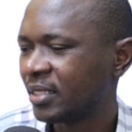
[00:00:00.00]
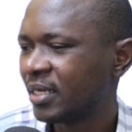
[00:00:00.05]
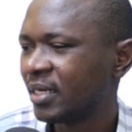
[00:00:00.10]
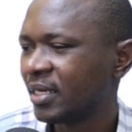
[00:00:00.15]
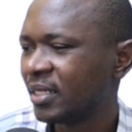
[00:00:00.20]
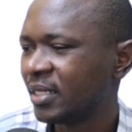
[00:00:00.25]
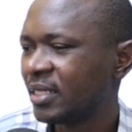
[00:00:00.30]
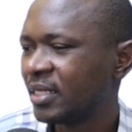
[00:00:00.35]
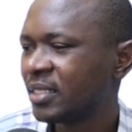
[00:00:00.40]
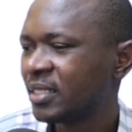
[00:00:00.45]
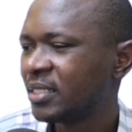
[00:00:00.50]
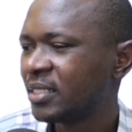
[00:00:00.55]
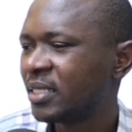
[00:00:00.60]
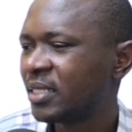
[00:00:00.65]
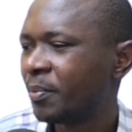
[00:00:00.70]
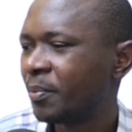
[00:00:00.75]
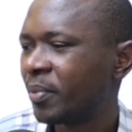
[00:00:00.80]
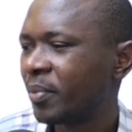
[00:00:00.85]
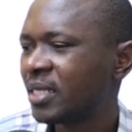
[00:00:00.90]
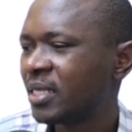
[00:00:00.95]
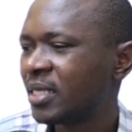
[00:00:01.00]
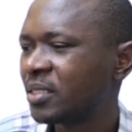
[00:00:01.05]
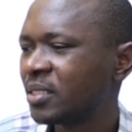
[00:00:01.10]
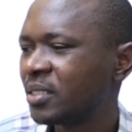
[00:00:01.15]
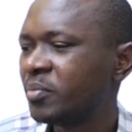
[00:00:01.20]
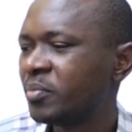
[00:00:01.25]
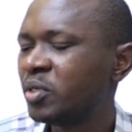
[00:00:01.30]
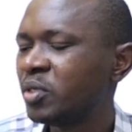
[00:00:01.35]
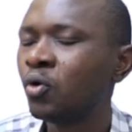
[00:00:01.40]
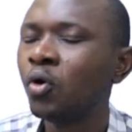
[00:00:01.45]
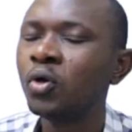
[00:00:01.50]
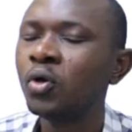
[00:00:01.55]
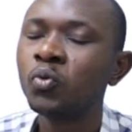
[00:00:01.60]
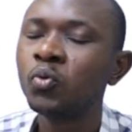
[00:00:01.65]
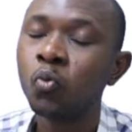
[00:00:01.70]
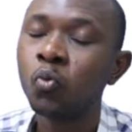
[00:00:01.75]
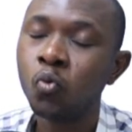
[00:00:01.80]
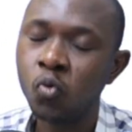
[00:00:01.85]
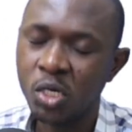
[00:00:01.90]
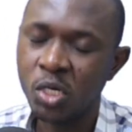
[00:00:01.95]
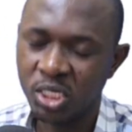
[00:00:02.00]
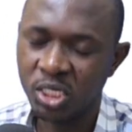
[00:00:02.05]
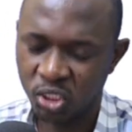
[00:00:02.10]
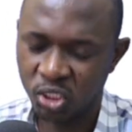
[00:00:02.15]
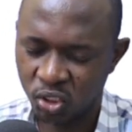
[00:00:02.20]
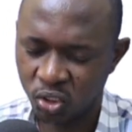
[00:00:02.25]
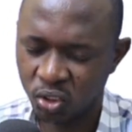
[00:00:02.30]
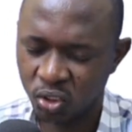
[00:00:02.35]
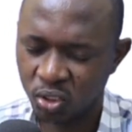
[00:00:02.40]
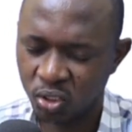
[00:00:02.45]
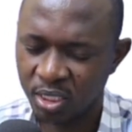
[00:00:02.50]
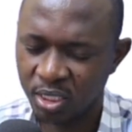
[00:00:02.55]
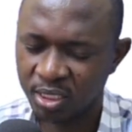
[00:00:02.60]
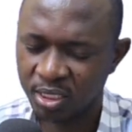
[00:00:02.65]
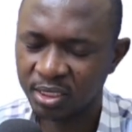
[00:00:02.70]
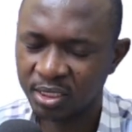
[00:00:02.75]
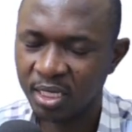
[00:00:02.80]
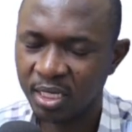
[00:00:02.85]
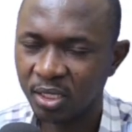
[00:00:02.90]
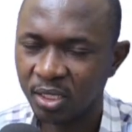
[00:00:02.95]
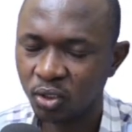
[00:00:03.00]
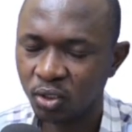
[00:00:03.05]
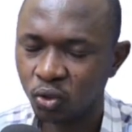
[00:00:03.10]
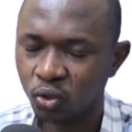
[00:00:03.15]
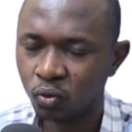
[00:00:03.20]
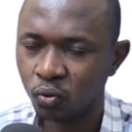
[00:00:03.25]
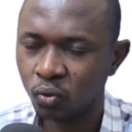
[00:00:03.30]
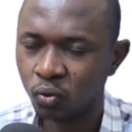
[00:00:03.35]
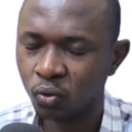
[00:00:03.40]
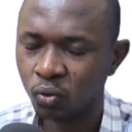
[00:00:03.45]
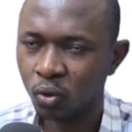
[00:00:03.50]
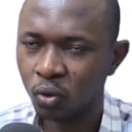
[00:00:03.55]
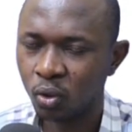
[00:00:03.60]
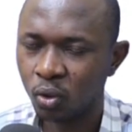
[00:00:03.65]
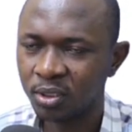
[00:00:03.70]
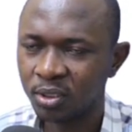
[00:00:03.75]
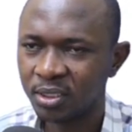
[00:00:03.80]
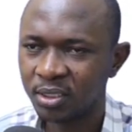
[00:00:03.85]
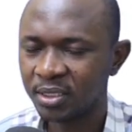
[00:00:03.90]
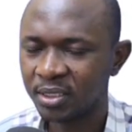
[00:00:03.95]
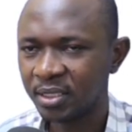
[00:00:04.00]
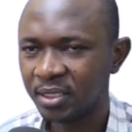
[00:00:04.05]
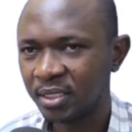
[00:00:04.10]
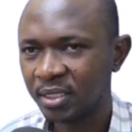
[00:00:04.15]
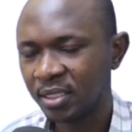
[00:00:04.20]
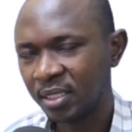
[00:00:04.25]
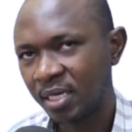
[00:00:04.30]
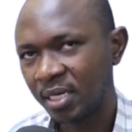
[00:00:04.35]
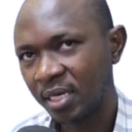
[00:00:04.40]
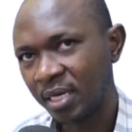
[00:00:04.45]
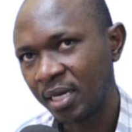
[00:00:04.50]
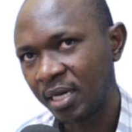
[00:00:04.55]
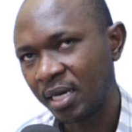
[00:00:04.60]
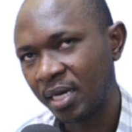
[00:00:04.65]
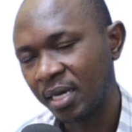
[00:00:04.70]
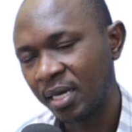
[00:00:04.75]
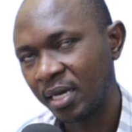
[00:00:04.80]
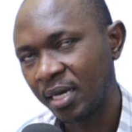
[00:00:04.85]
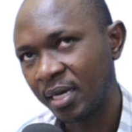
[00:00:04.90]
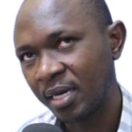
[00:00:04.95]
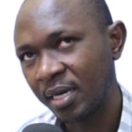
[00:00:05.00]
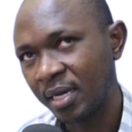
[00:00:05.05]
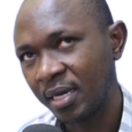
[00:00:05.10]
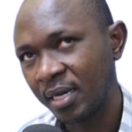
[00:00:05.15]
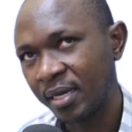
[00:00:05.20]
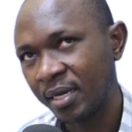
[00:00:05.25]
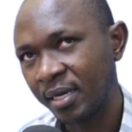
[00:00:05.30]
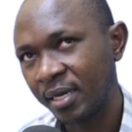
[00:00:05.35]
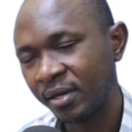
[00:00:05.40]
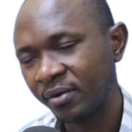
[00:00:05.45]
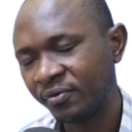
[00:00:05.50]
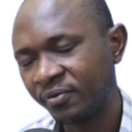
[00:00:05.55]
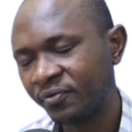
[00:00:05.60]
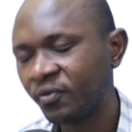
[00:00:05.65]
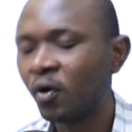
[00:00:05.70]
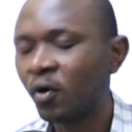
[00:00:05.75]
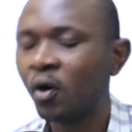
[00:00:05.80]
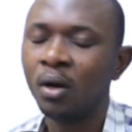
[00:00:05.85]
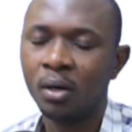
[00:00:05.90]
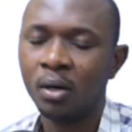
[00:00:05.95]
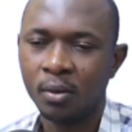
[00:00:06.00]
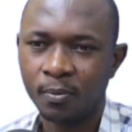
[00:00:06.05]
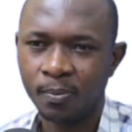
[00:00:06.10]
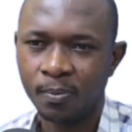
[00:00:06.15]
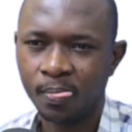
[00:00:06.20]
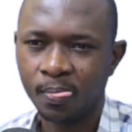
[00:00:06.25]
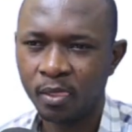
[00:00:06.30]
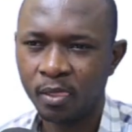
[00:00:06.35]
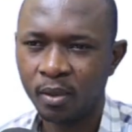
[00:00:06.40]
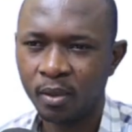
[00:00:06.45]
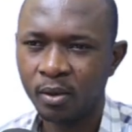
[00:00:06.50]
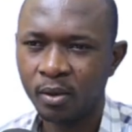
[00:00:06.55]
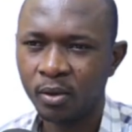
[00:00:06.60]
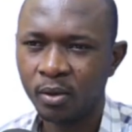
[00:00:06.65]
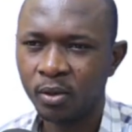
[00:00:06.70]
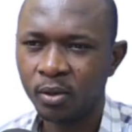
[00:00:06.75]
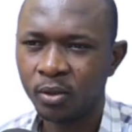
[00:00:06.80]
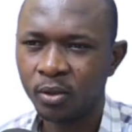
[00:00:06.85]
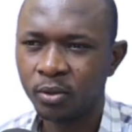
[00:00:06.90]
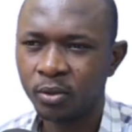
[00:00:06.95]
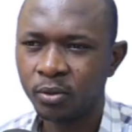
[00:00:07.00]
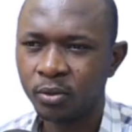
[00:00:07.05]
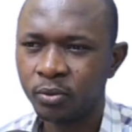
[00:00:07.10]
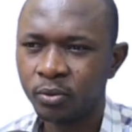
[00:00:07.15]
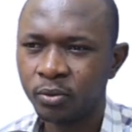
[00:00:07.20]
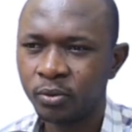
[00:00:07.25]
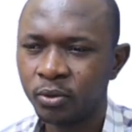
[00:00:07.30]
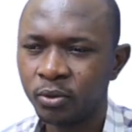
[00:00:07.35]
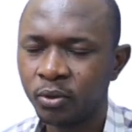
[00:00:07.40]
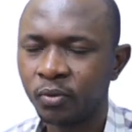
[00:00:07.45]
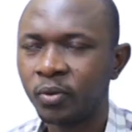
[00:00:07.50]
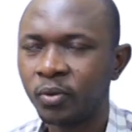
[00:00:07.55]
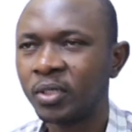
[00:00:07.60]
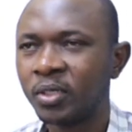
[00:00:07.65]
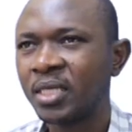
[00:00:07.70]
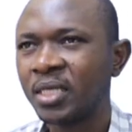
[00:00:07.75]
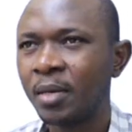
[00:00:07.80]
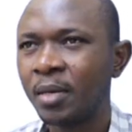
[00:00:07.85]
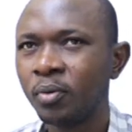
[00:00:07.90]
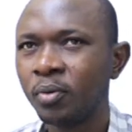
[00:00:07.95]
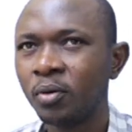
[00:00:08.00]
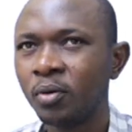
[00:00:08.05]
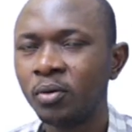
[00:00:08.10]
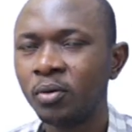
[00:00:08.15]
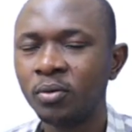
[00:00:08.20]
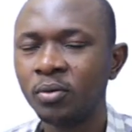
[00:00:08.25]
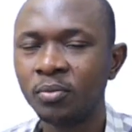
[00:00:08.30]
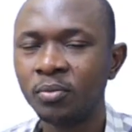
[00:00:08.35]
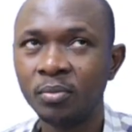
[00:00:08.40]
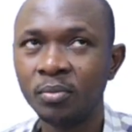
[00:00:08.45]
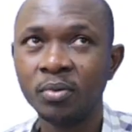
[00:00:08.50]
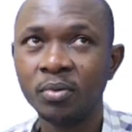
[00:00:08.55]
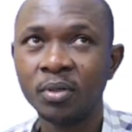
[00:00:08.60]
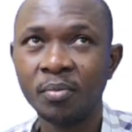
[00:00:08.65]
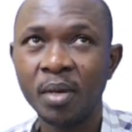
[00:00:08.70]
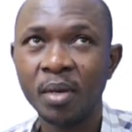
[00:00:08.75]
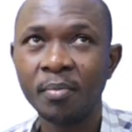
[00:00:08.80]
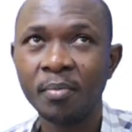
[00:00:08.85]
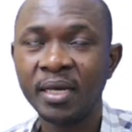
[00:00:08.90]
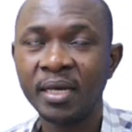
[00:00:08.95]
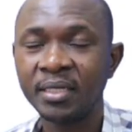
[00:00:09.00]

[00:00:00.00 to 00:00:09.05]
fall. So, for example, remember, it's all dependent on the bids that are going to be placed by the various buyers.